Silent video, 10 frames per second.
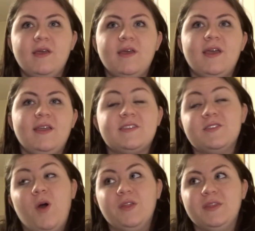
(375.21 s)
it's
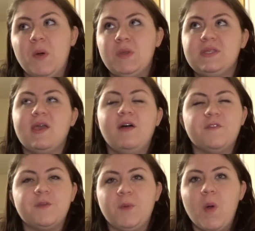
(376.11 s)
not the most
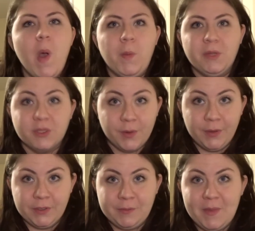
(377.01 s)
comfortable home in the
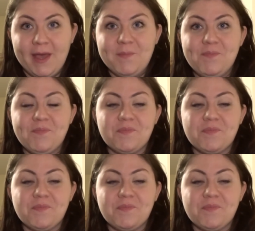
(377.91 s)
world, but